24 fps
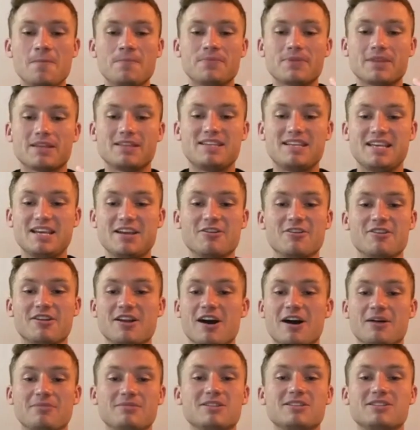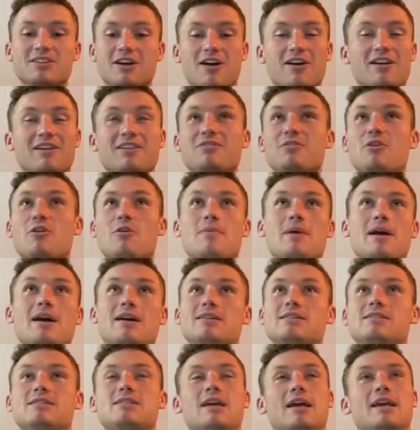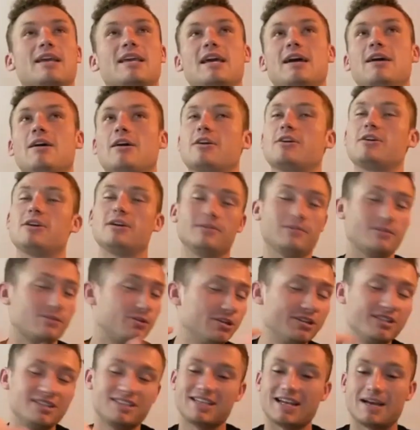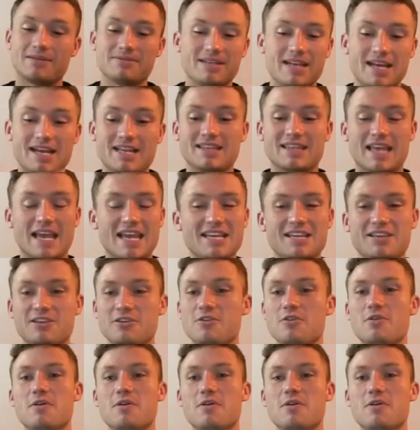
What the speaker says: tearing up, just talking to them. I was just, I couldn't stop saying thank you